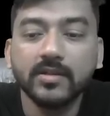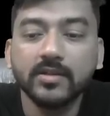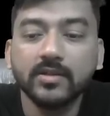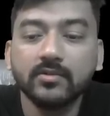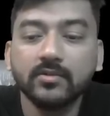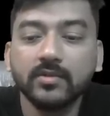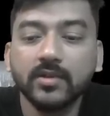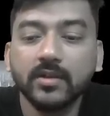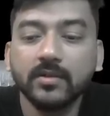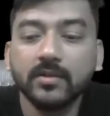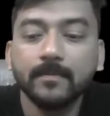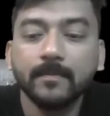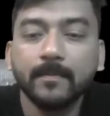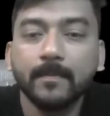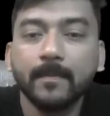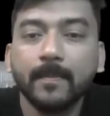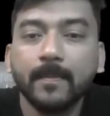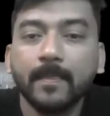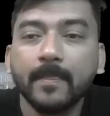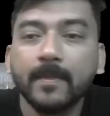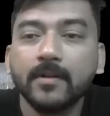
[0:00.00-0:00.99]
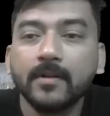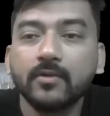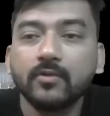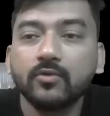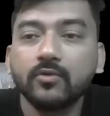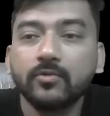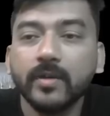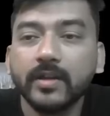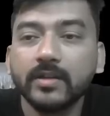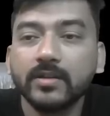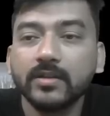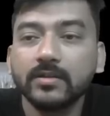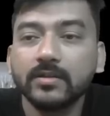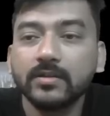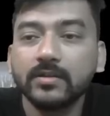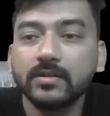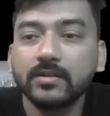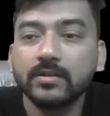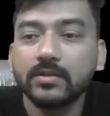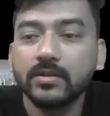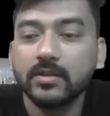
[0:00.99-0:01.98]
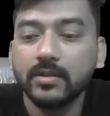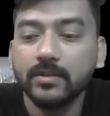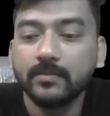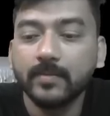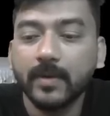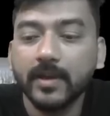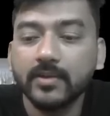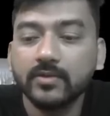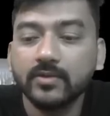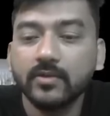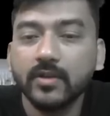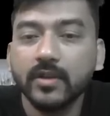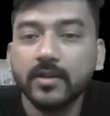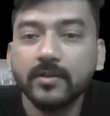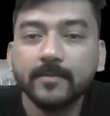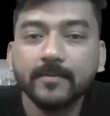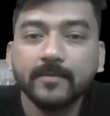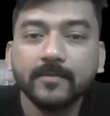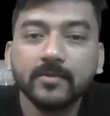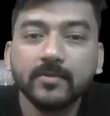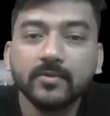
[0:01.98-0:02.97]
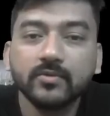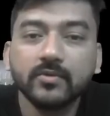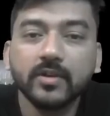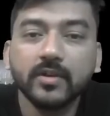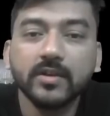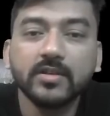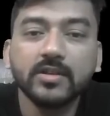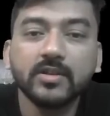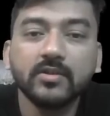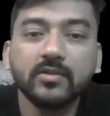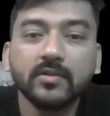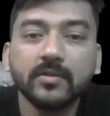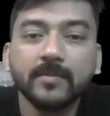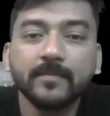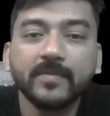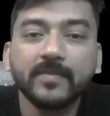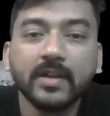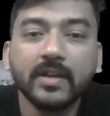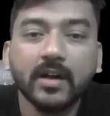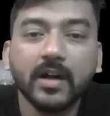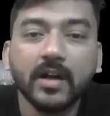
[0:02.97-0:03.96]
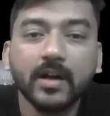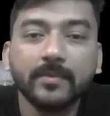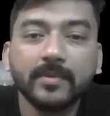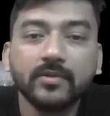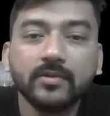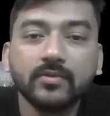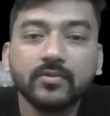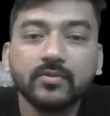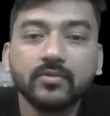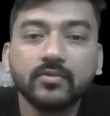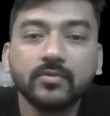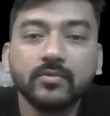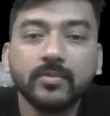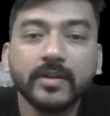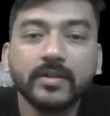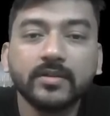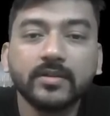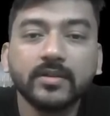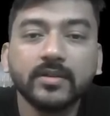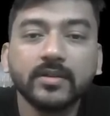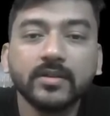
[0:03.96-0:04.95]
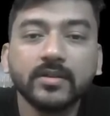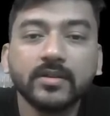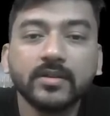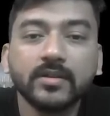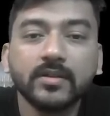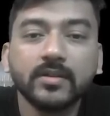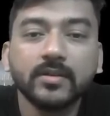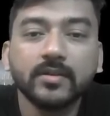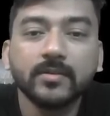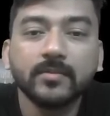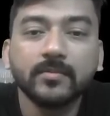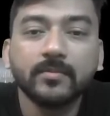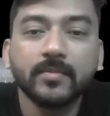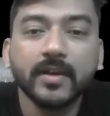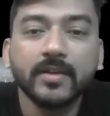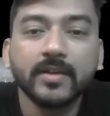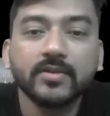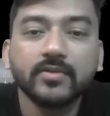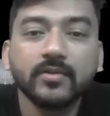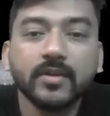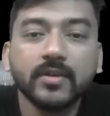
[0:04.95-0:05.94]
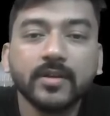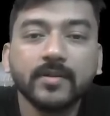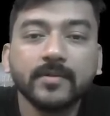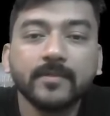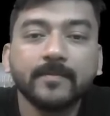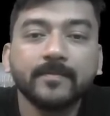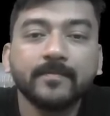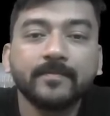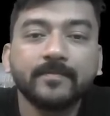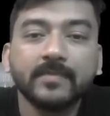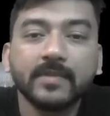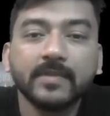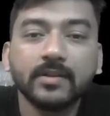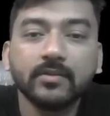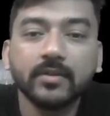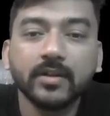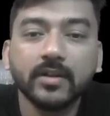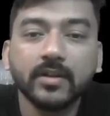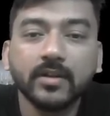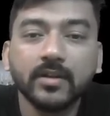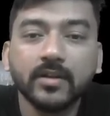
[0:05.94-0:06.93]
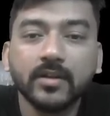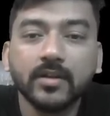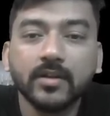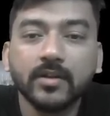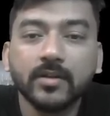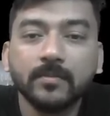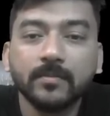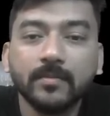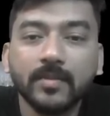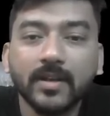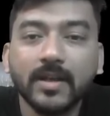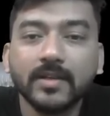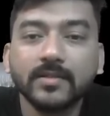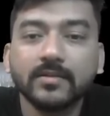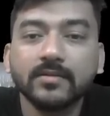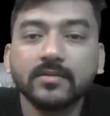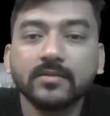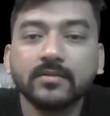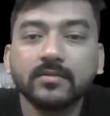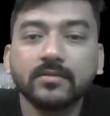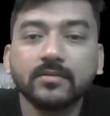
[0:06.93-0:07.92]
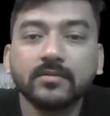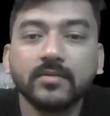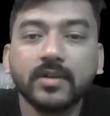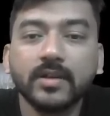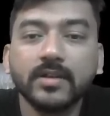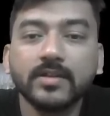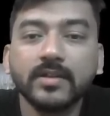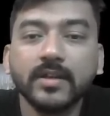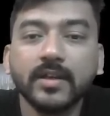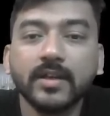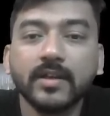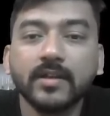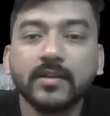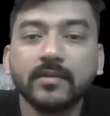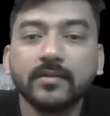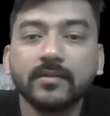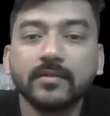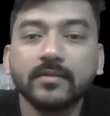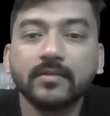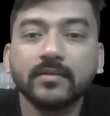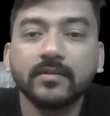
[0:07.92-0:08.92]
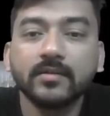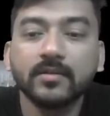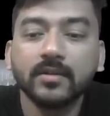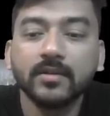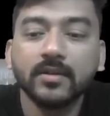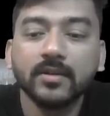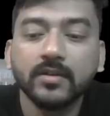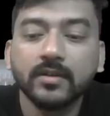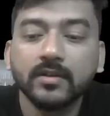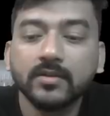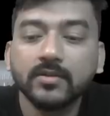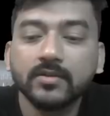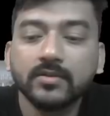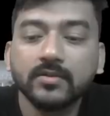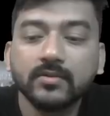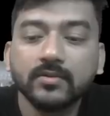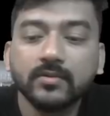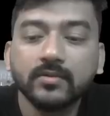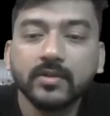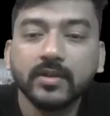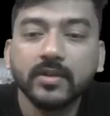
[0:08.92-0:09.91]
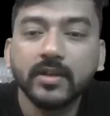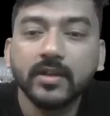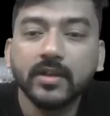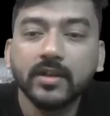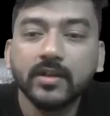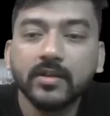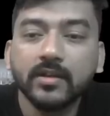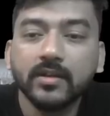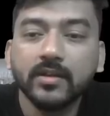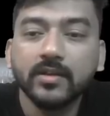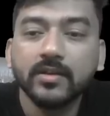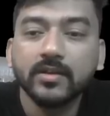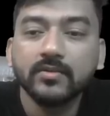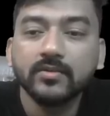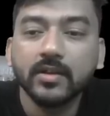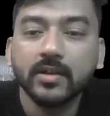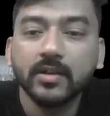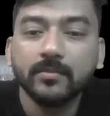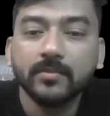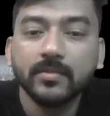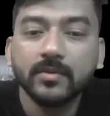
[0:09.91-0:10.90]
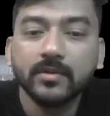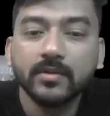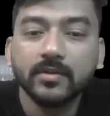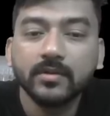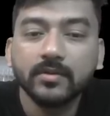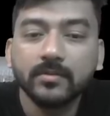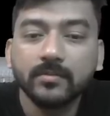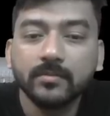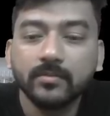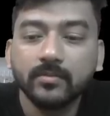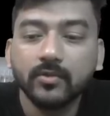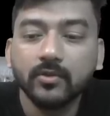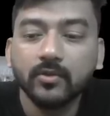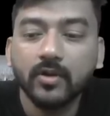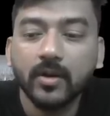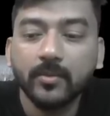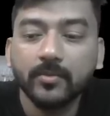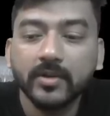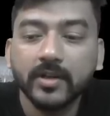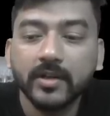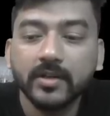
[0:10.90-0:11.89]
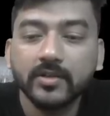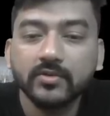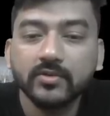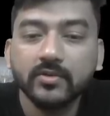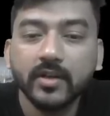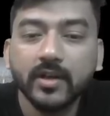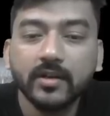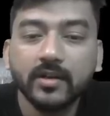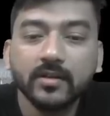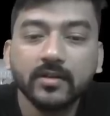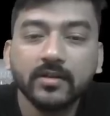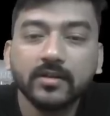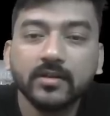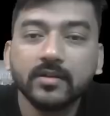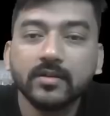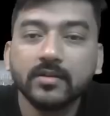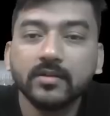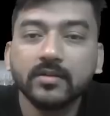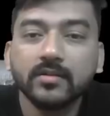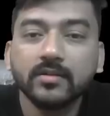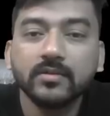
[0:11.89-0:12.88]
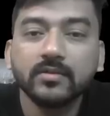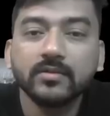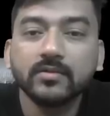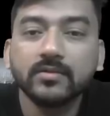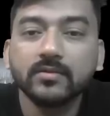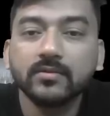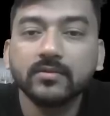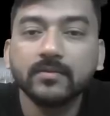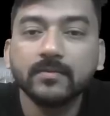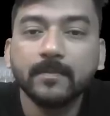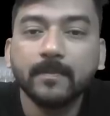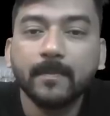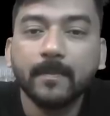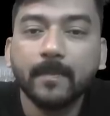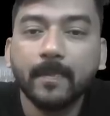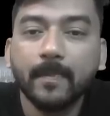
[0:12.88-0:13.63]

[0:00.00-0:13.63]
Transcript: we have 2 by 3 pi square. So a0 half into 2 by 3 pi square. Okay, plus what is an? So an is, we have 4 upon n square. So